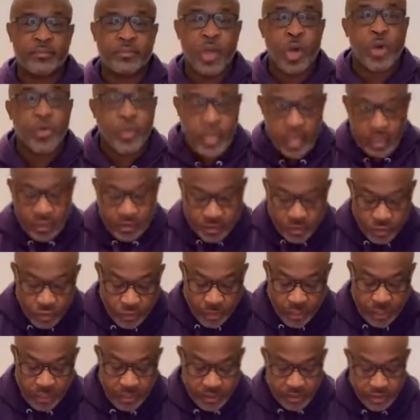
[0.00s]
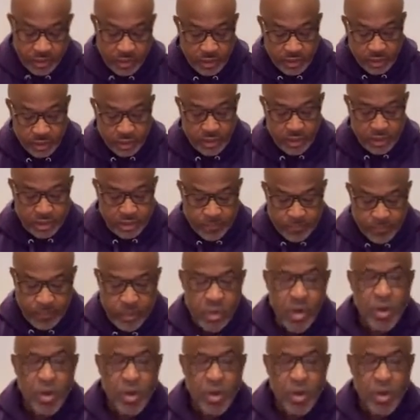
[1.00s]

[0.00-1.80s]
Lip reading: Okay. To be